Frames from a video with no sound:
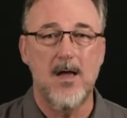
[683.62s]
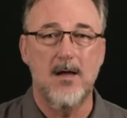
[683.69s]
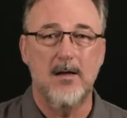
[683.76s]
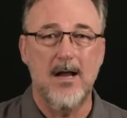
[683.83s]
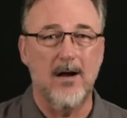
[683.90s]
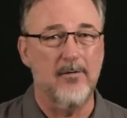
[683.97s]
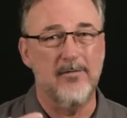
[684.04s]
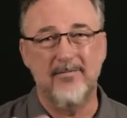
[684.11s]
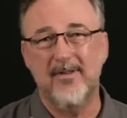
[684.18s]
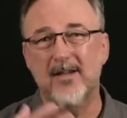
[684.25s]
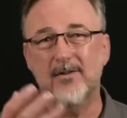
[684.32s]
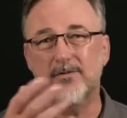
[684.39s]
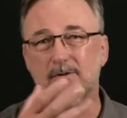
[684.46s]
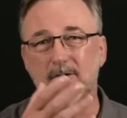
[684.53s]
Now,
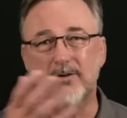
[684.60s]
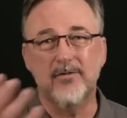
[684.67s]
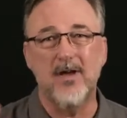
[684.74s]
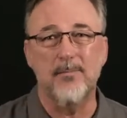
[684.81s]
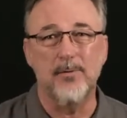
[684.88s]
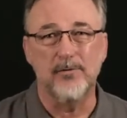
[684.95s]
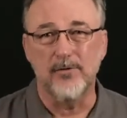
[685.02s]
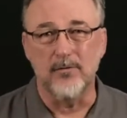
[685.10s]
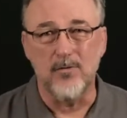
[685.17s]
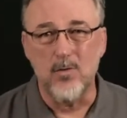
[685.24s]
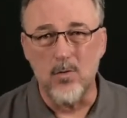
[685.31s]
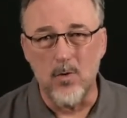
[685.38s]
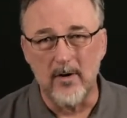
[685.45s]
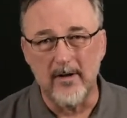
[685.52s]
these are examples of
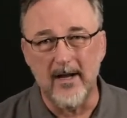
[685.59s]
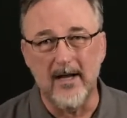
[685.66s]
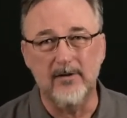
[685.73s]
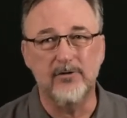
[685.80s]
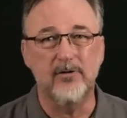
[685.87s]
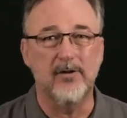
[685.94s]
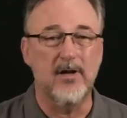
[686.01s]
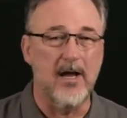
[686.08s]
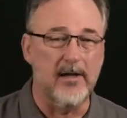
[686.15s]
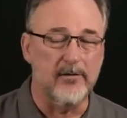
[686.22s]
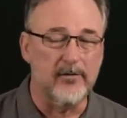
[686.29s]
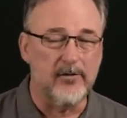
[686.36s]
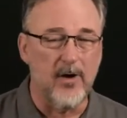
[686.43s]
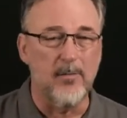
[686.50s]
coordination and
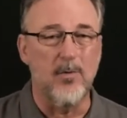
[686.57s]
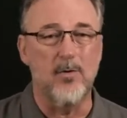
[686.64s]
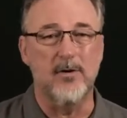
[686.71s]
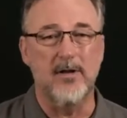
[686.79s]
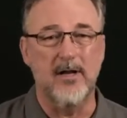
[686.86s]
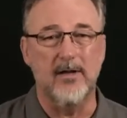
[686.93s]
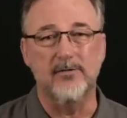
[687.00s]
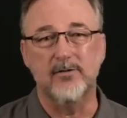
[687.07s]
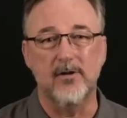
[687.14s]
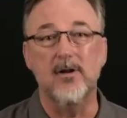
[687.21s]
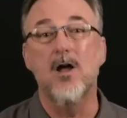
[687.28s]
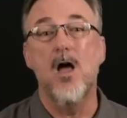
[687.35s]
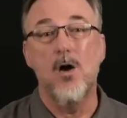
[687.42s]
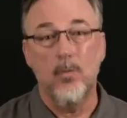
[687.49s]

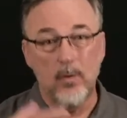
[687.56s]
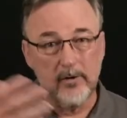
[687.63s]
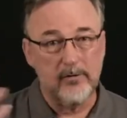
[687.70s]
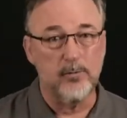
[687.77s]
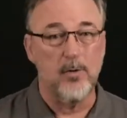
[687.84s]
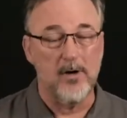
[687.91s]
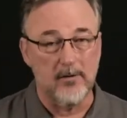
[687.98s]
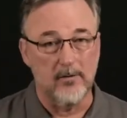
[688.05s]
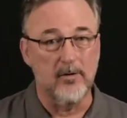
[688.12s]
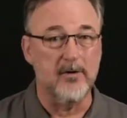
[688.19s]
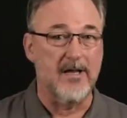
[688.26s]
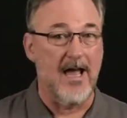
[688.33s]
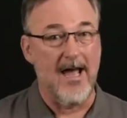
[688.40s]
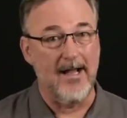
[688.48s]
subordination, which we're going to
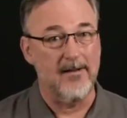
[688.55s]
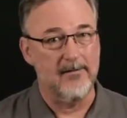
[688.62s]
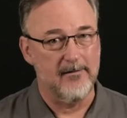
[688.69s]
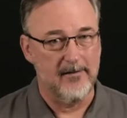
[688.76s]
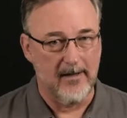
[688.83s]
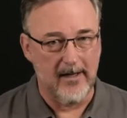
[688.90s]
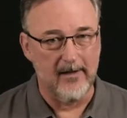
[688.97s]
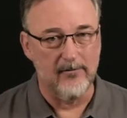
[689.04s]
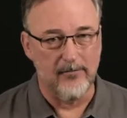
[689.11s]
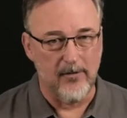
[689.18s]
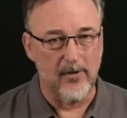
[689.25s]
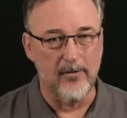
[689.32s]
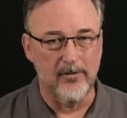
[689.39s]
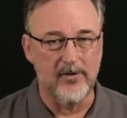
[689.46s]
look at in
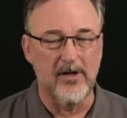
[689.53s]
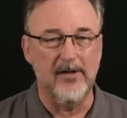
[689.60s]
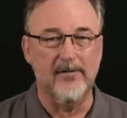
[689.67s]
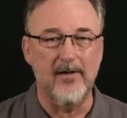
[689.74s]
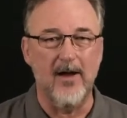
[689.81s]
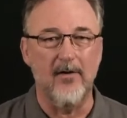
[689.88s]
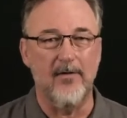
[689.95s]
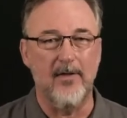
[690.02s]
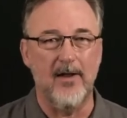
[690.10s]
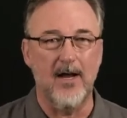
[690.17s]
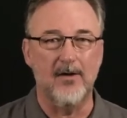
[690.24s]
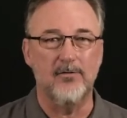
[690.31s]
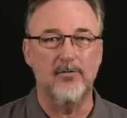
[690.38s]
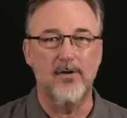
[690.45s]
further detail in the
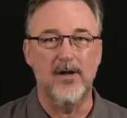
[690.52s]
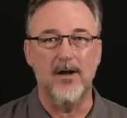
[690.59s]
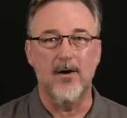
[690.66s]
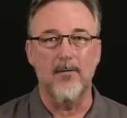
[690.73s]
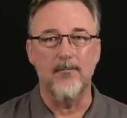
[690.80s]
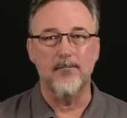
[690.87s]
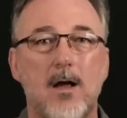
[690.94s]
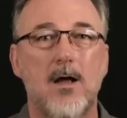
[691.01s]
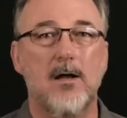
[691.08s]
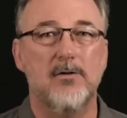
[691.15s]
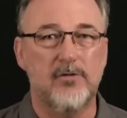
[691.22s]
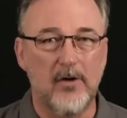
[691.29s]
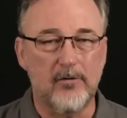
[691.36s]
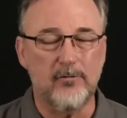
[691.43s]
next video.
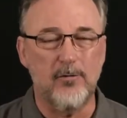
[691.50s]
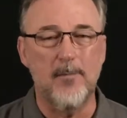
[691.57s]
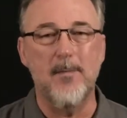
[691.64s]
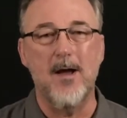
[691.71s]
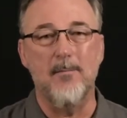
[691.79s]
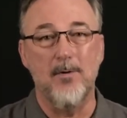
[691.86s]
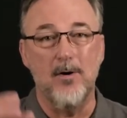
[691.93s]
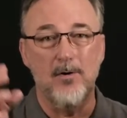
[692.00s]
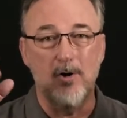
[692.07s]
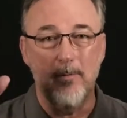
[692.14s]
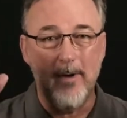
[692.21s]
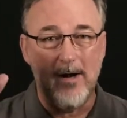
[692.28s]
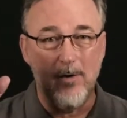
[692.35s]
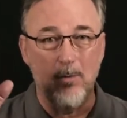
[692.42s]
Just remember, no
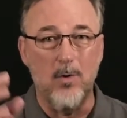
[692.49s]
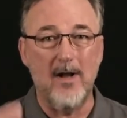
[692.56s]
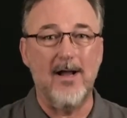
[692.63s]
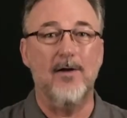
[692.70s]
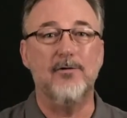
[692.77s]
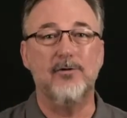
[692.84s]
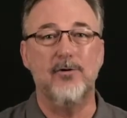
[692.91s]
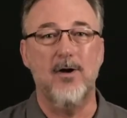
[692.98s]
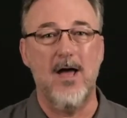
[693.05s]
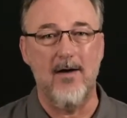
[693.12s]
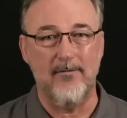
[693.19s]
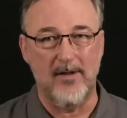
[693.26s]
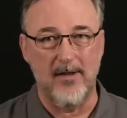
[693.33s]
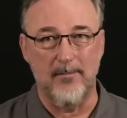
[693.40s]
matter what else you
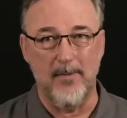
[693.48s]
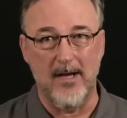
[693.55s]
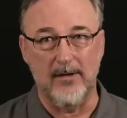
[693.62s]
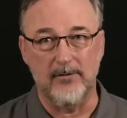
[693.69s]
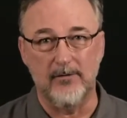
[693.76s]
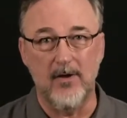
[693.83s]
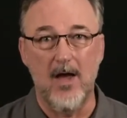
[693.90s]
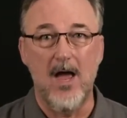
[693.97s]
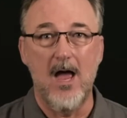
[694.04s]
have in the mix,